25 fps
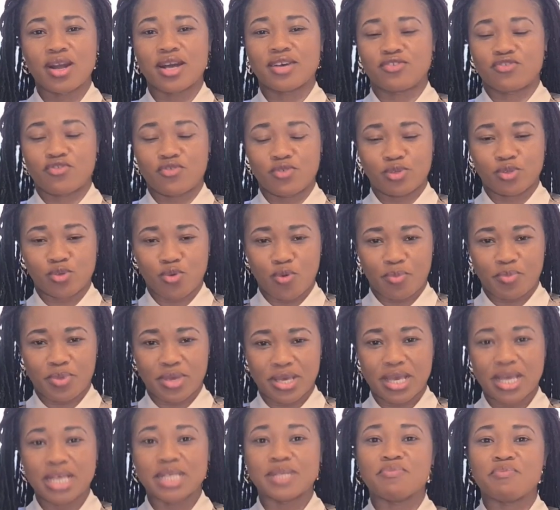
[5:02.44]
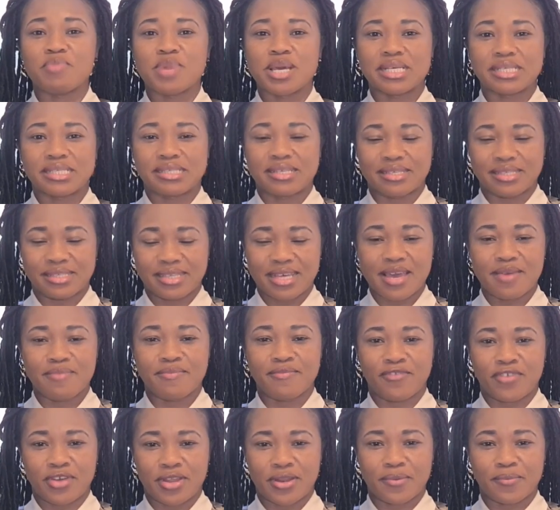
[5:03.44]
gastroscopy. It means the same
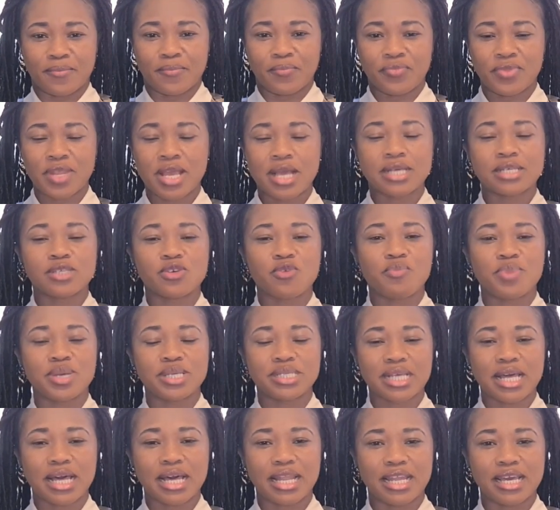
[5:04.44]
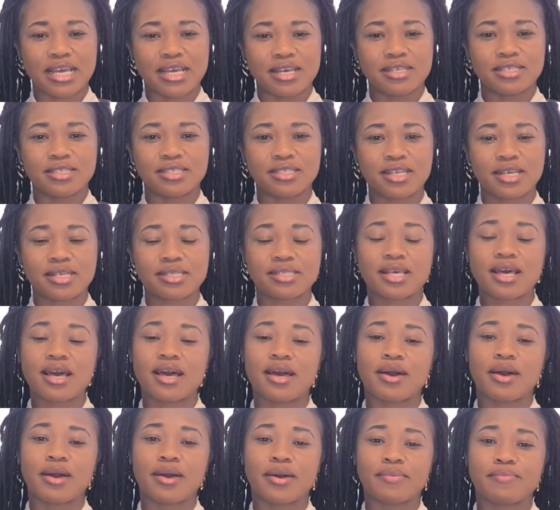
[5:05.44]
thing. So basically, it's just
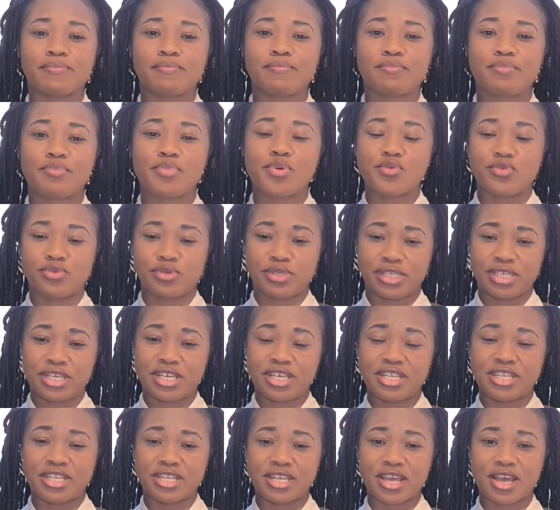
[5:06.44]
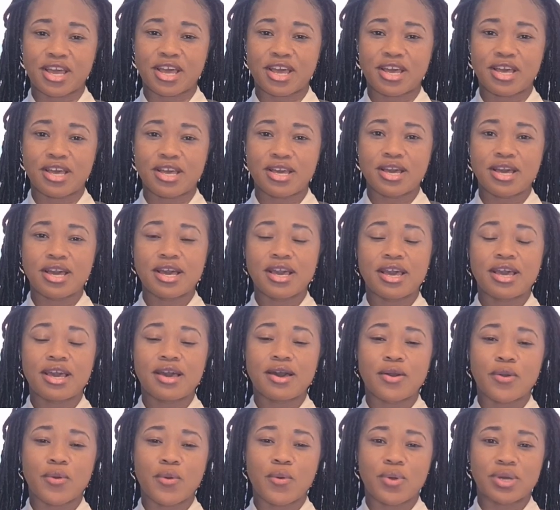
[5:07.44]
a procedure
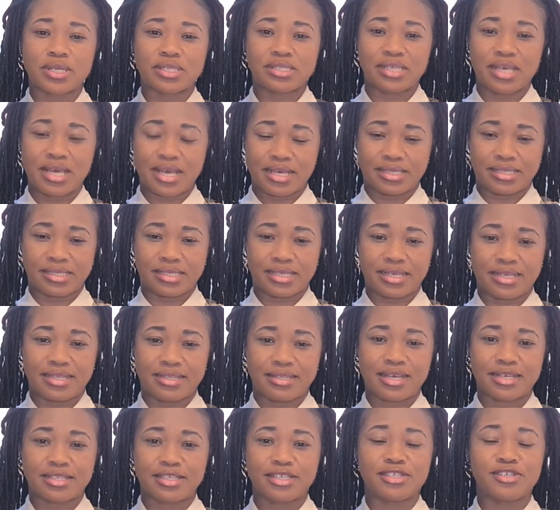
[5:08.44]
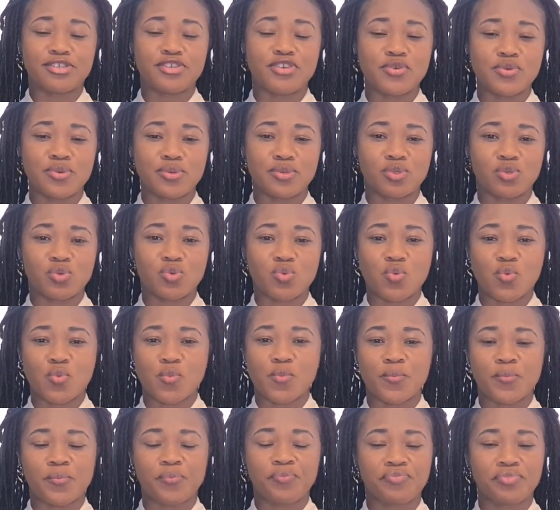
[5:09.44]
or a test that is used
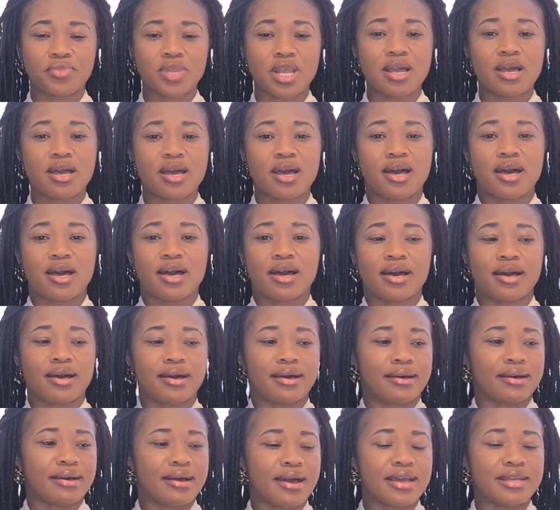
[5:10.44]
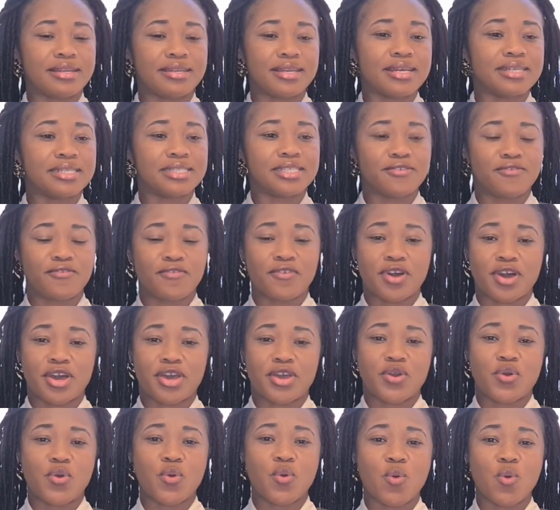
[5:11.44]
to
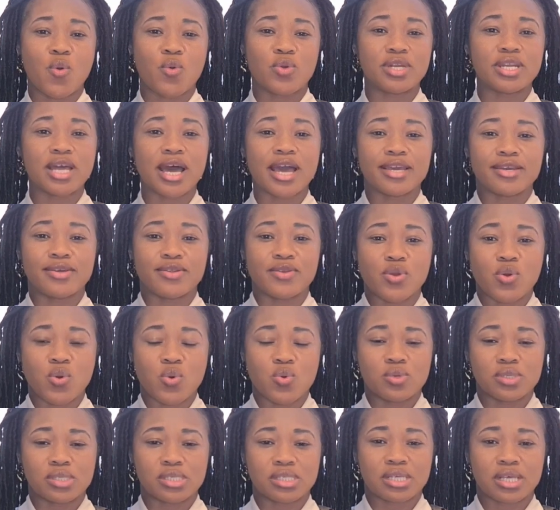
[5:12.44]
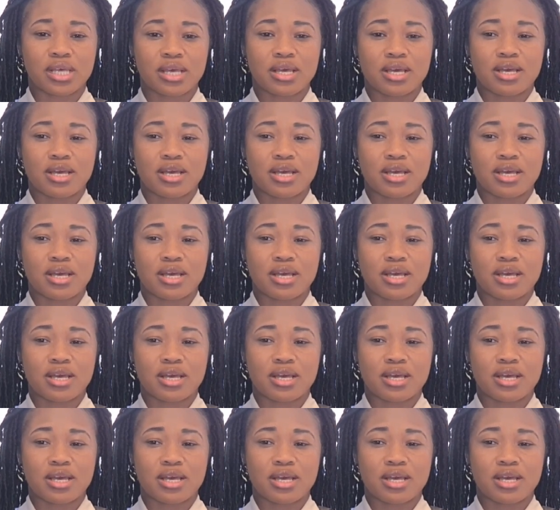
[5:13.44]
identify or diagnose